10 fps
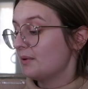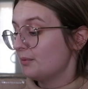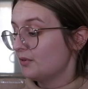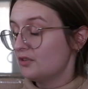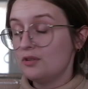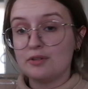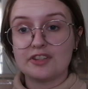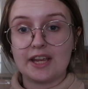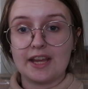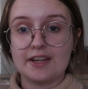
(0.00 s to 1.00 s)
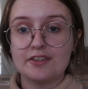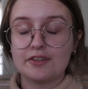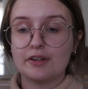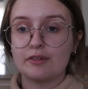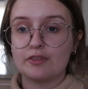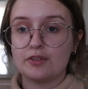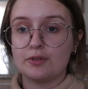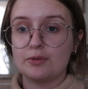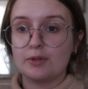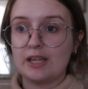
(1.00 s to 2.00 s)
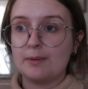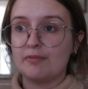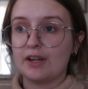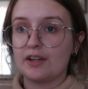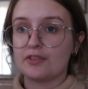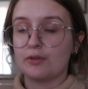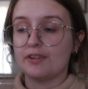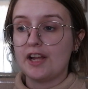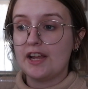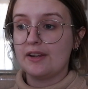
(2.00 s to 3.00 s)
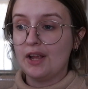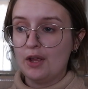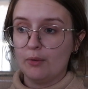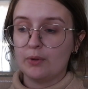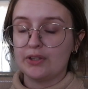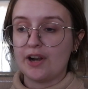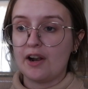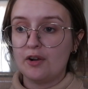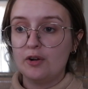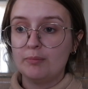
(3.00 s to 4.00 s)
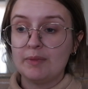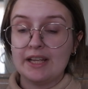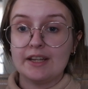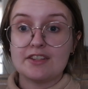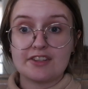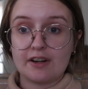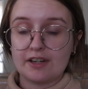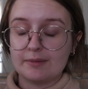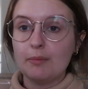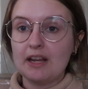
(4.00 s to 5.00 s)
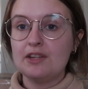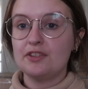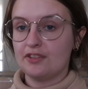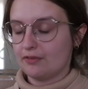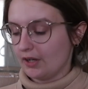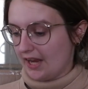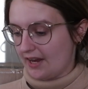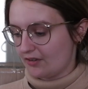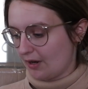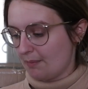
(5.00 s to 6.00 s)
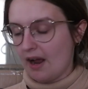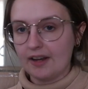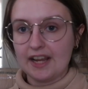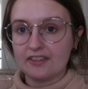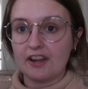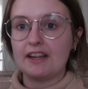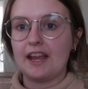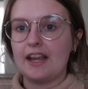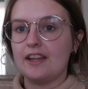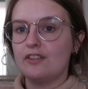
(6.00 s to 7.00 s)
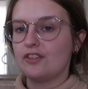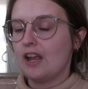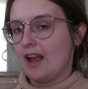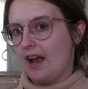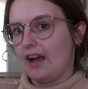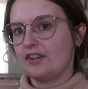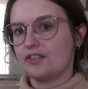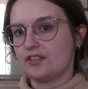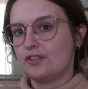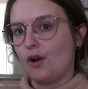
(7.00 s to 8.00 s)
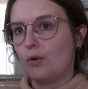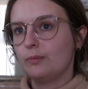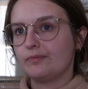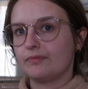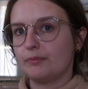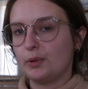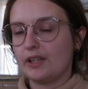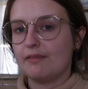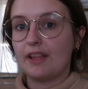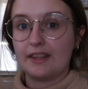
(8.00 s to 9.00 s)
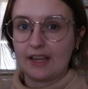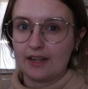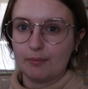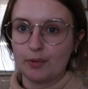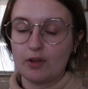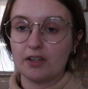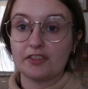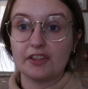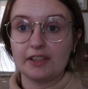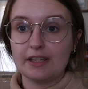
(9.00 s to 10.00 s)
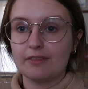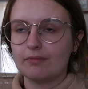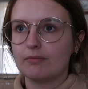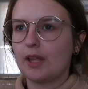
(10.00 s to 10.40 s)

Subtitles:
of people do use a cage to keep ferrets overnight when they're not home, etc. So many uses for a cage. I'm not anti-cage. I just don't believe that they belong to